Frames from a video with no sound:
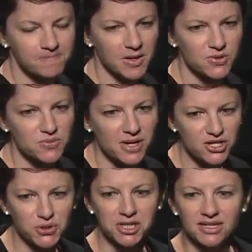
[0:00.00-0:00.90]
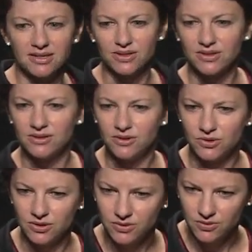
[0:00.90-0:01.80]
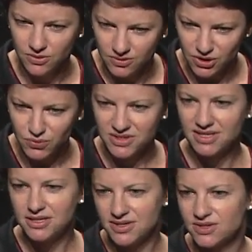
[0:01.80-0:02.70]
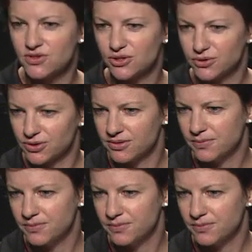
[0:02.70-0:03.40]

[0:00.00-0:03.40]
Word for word: It was measuring the resilience of children.